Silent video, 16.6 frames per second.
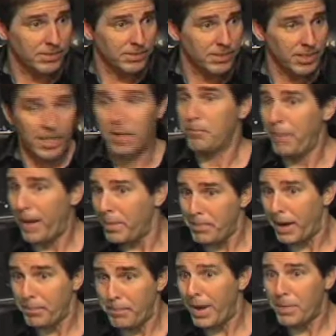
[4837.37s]
And peck,
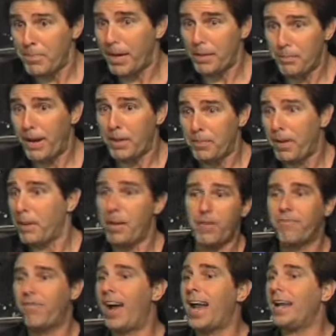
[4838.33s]
peck, peck, peck, peck, peck,
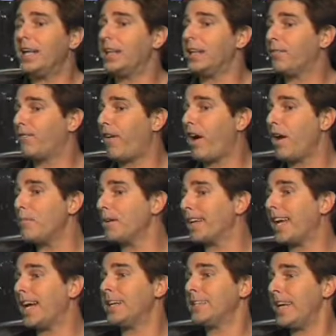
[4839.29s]
peck. Finally, the farmer
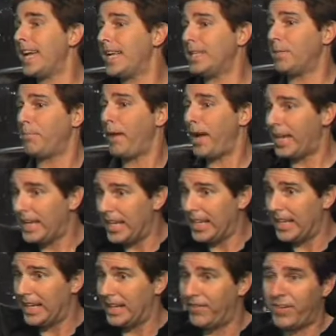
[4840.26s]
can't take the pecking,
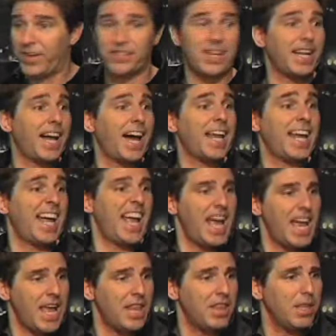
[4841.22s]
and he figures, I got to
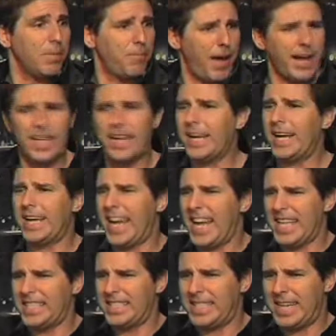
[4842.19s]
end the pecking. I
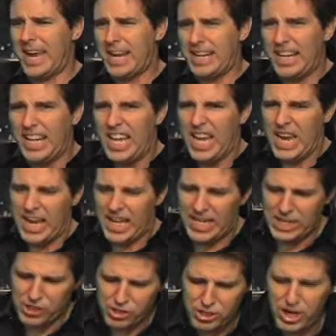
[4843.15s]
can't stand it. And
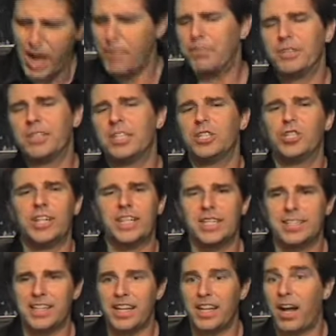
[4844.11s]
he chops the
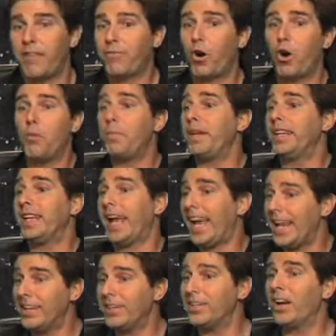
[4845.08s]
chicken's head off, hoping to
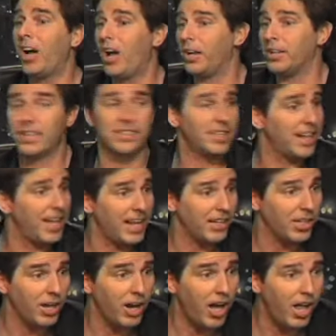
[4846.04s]
end it all. Does it end
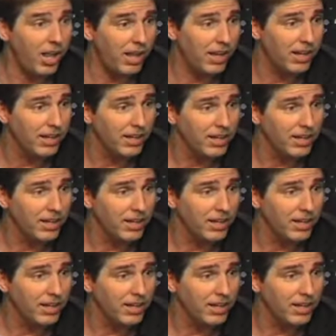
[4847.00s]
it all?